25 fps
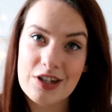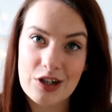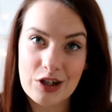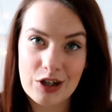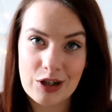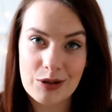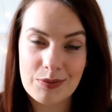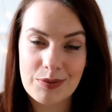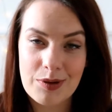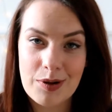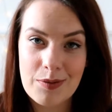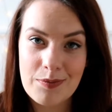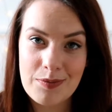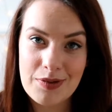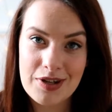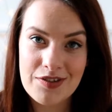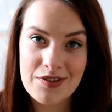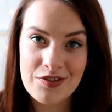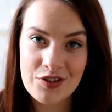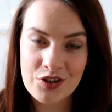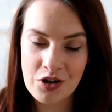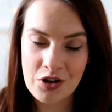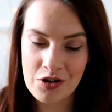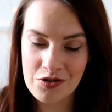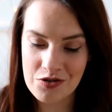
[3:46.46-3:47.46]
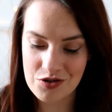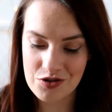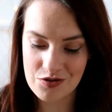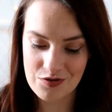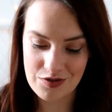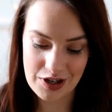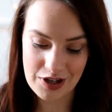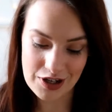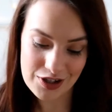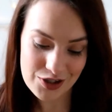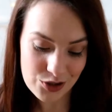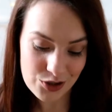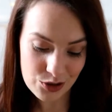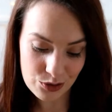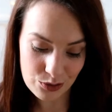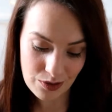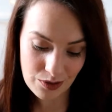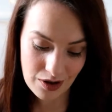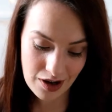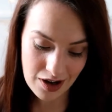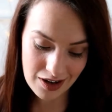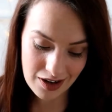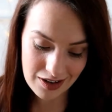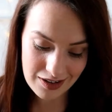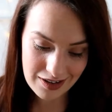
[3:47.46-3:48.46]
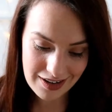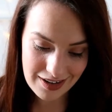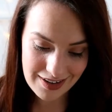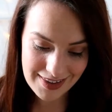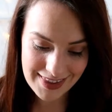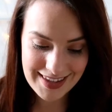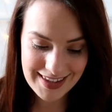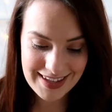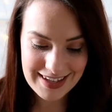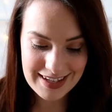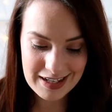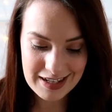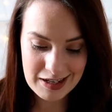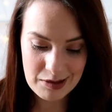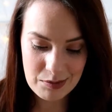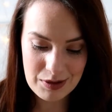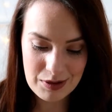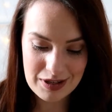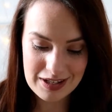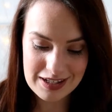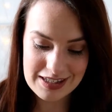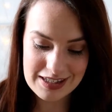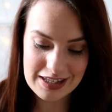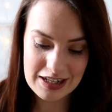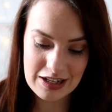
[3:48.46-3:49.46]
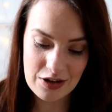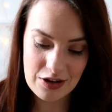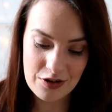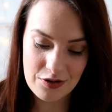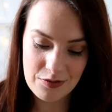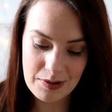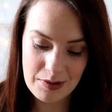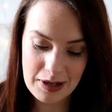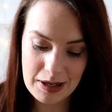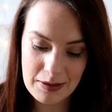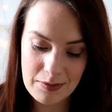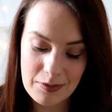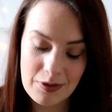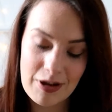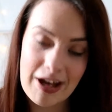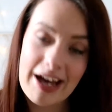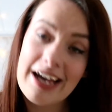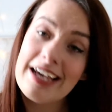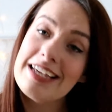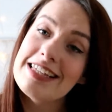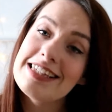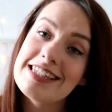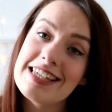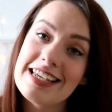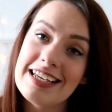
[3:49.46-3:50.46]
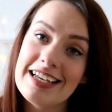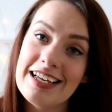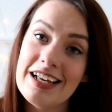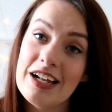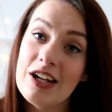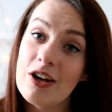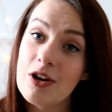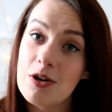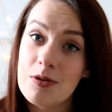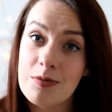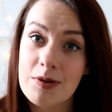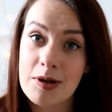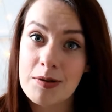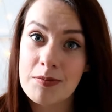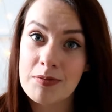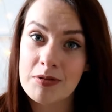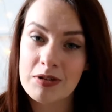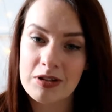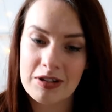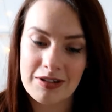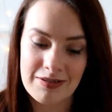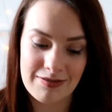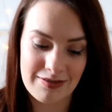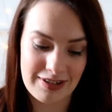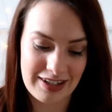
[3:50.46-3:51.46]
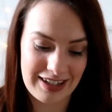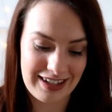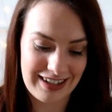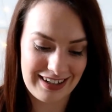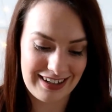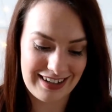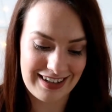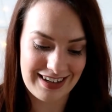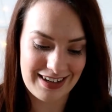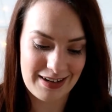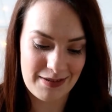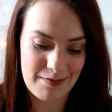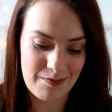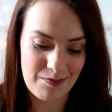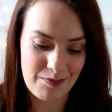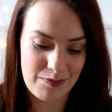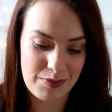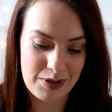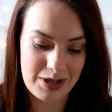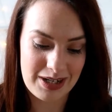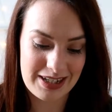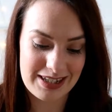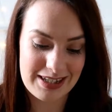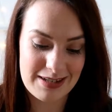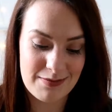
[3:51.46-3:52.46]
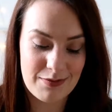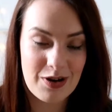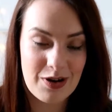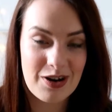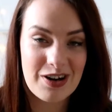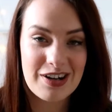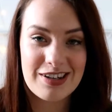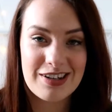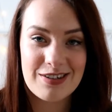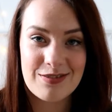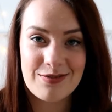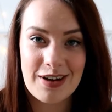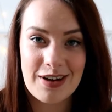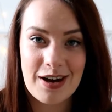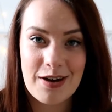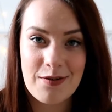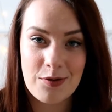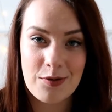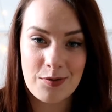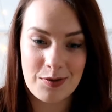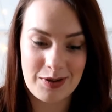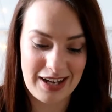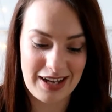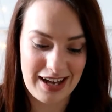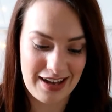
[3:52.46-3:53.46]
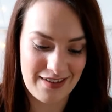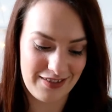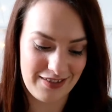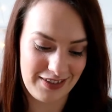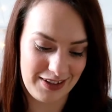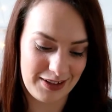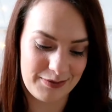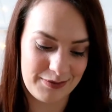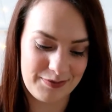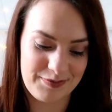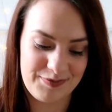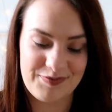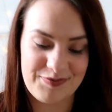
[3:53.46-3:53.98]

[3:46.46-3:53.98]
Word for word: up, a bit of a controversial one I think because a lot of people hate it, a lot of people love it, um, but it's my favourite book ever.